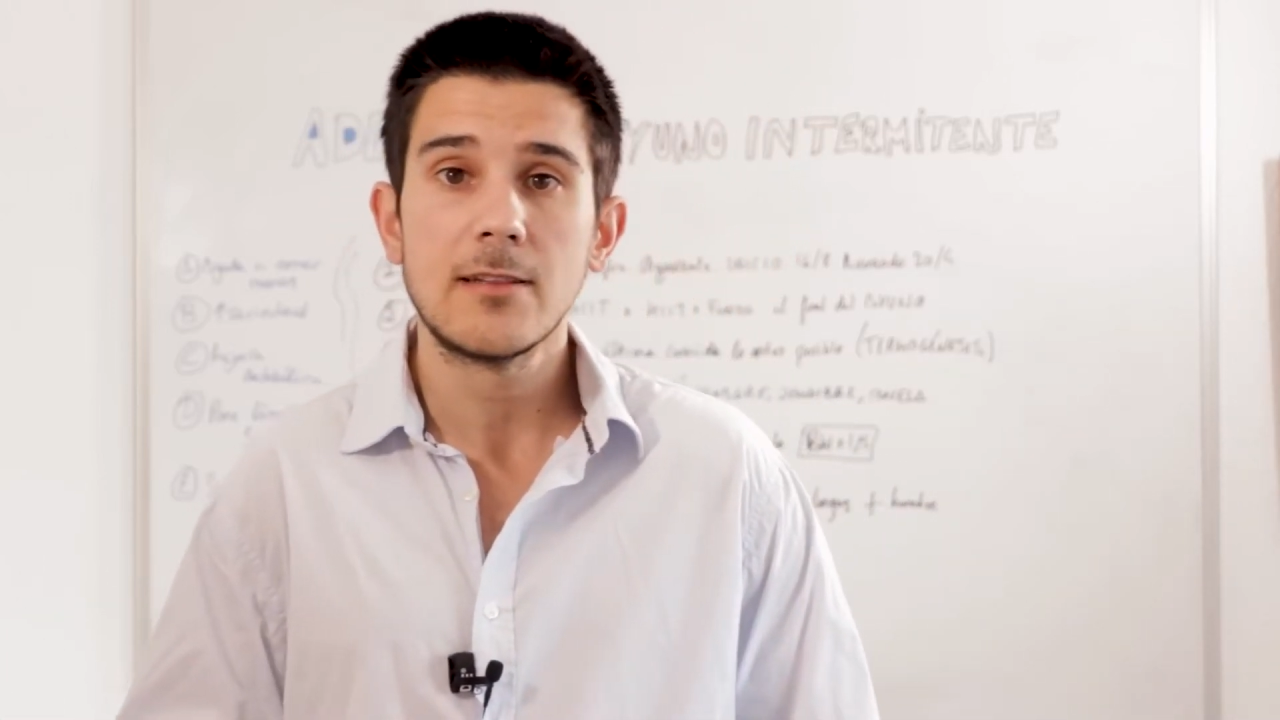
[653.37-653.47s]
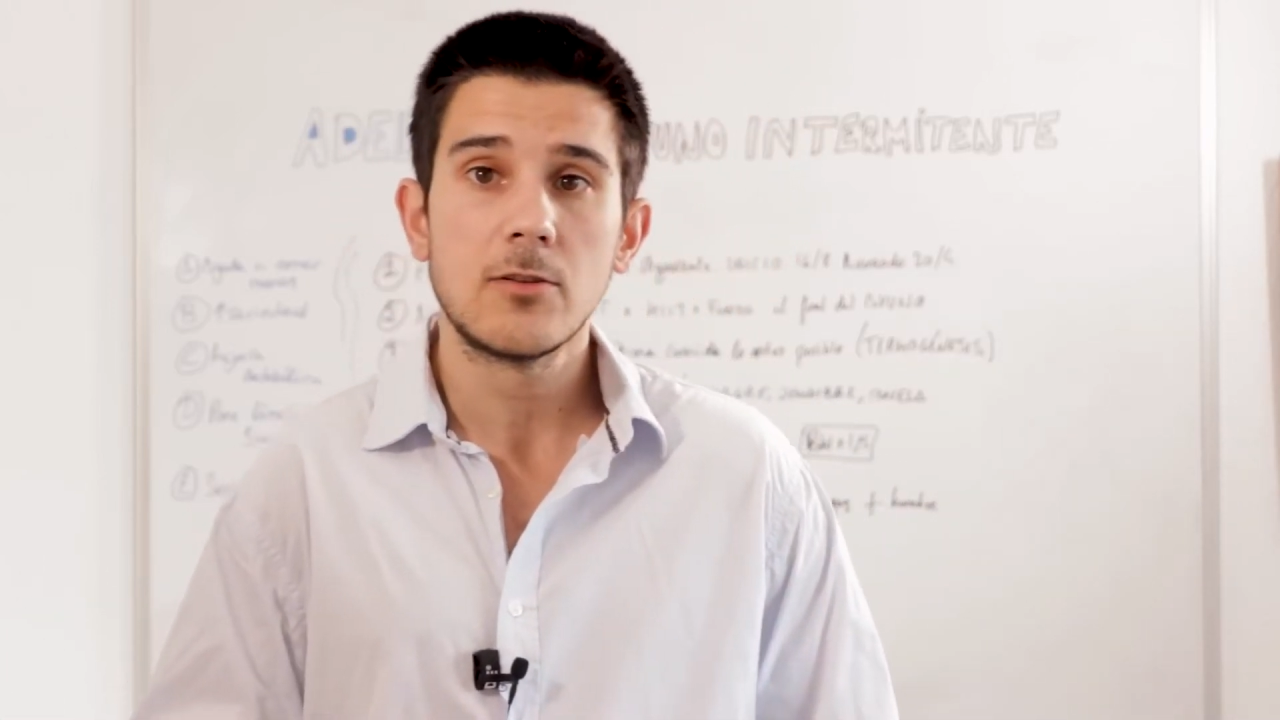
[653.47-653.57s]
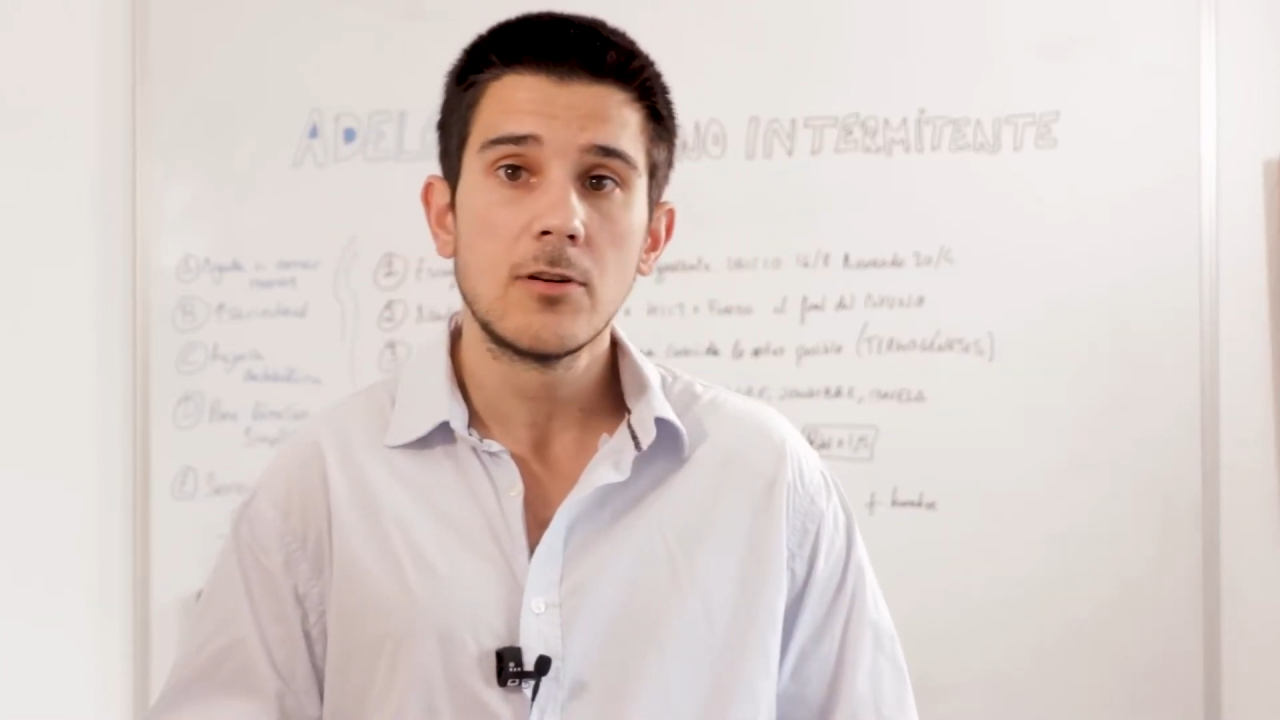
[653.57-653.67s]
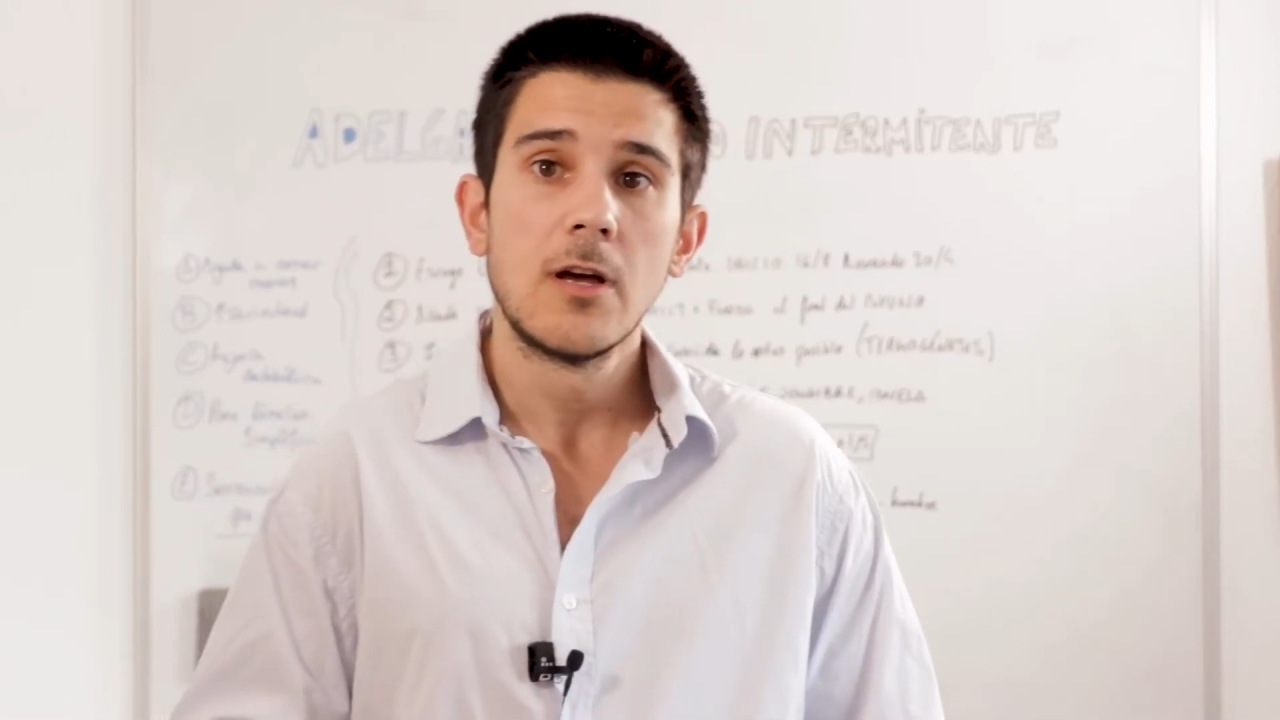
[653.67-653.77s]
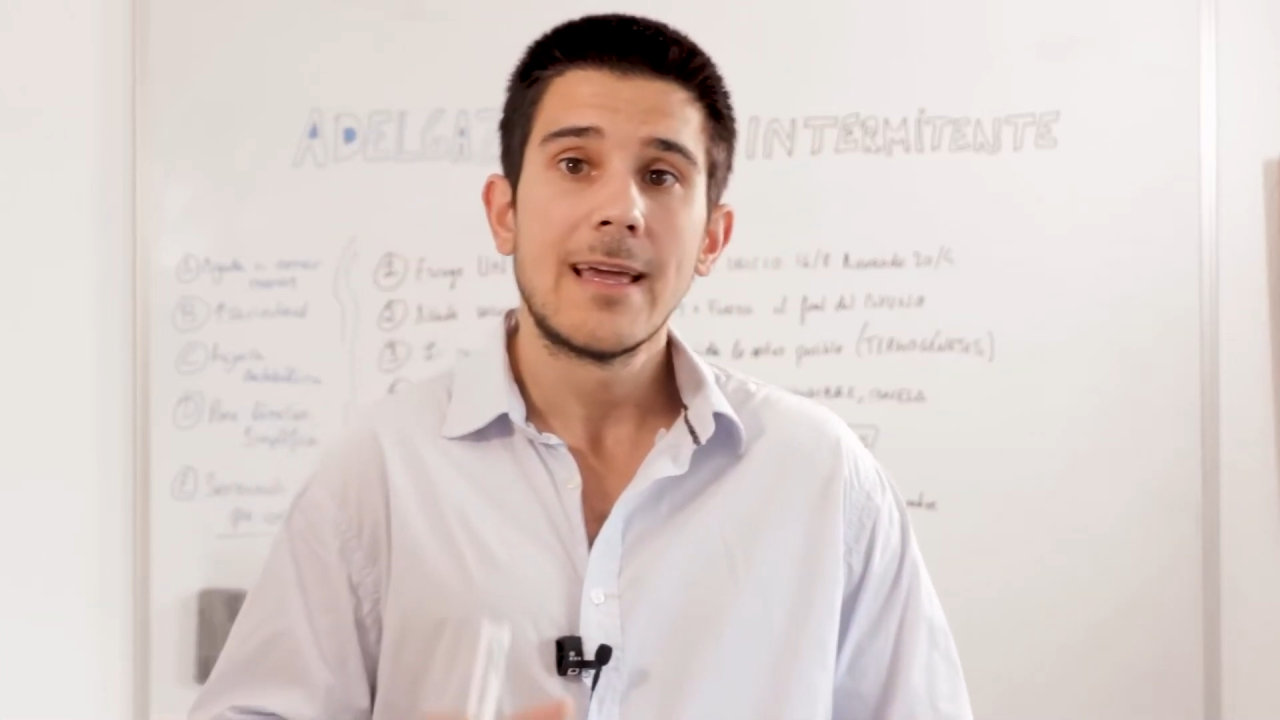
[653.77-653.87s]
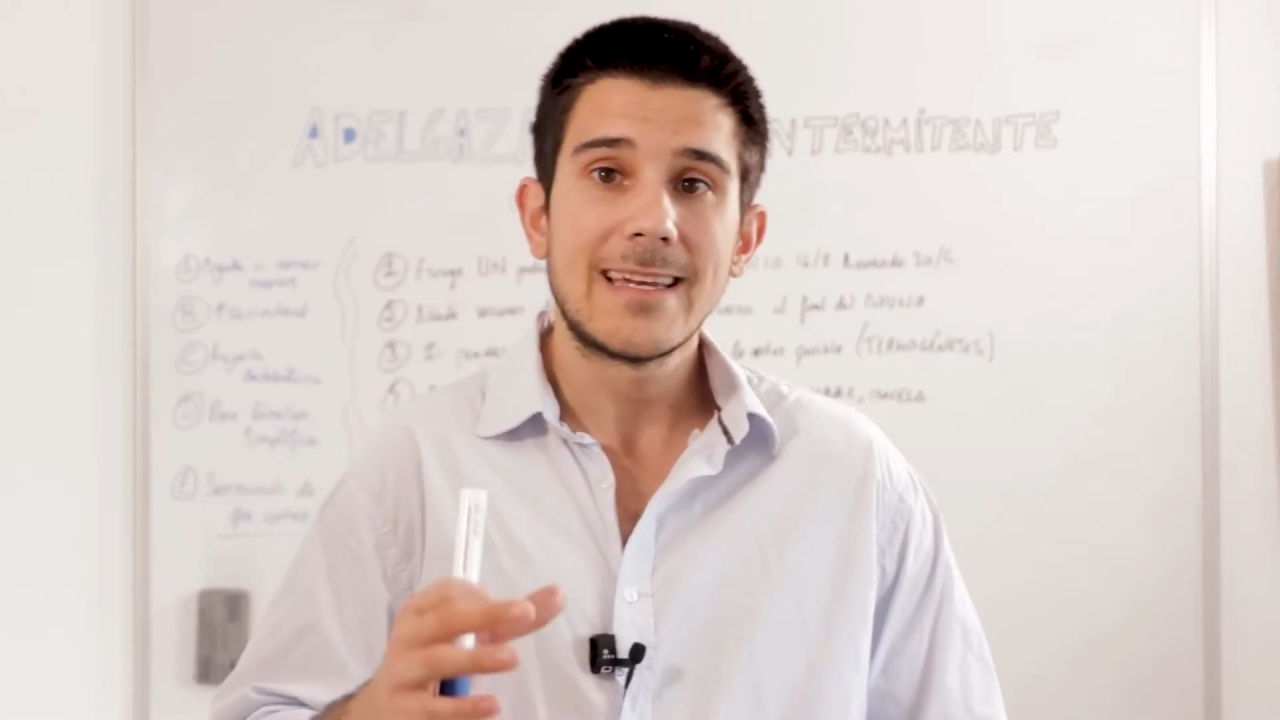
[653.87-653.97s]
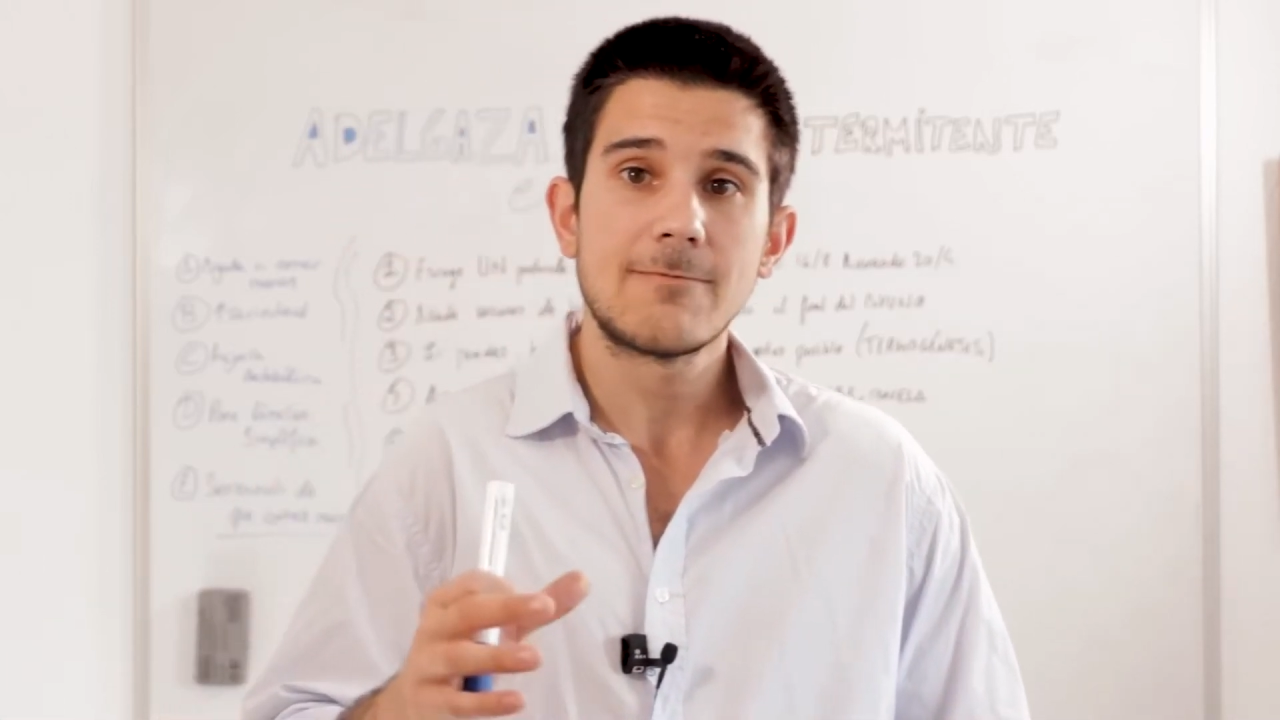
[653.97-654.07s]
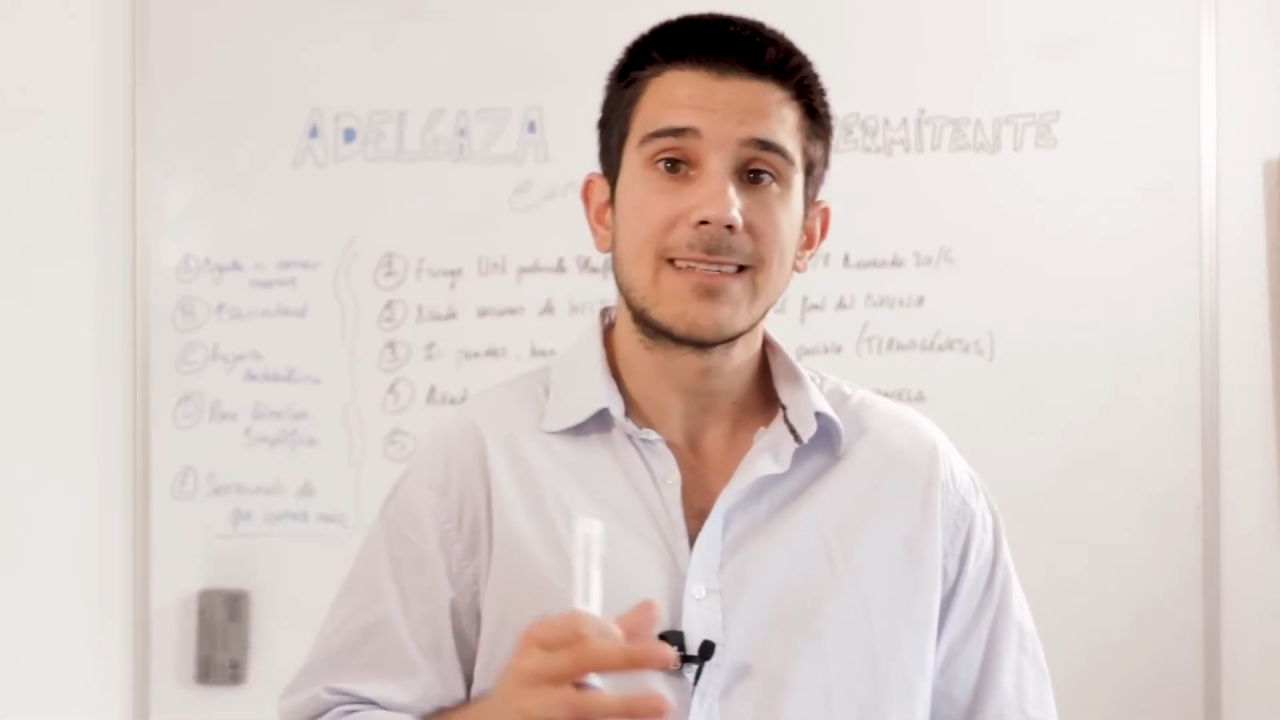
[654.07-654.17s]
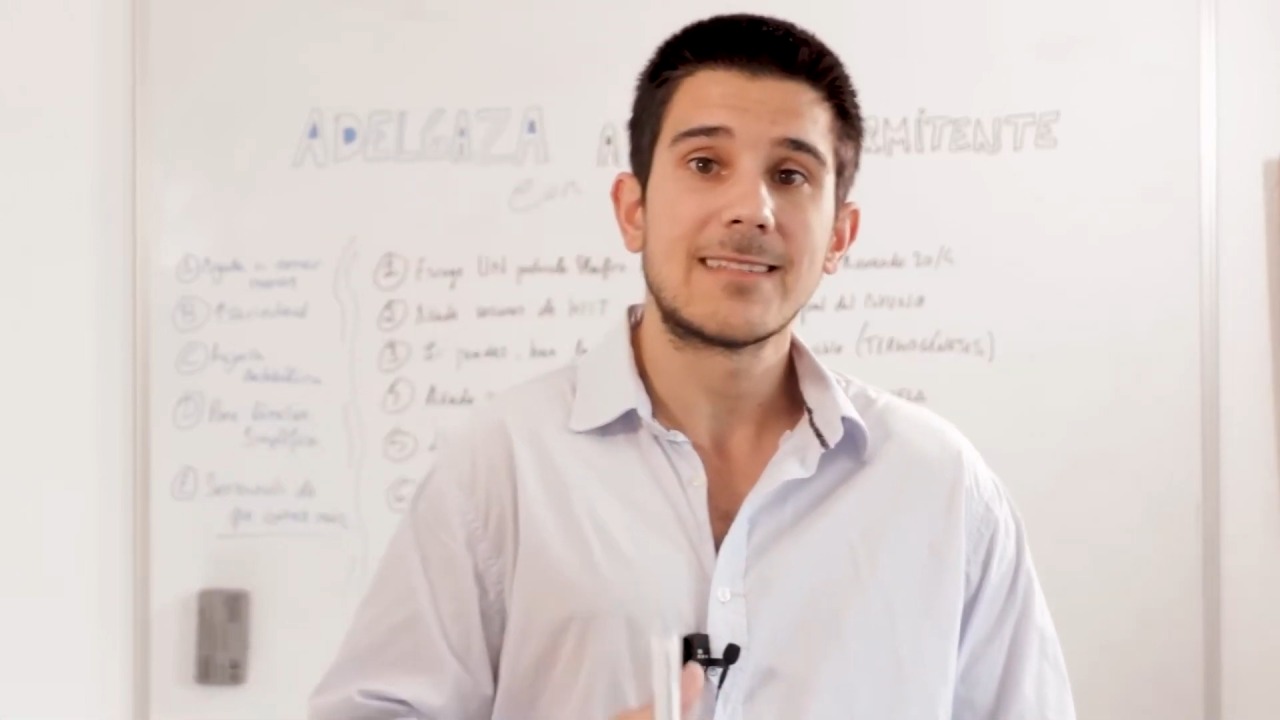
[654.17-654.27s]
therefore,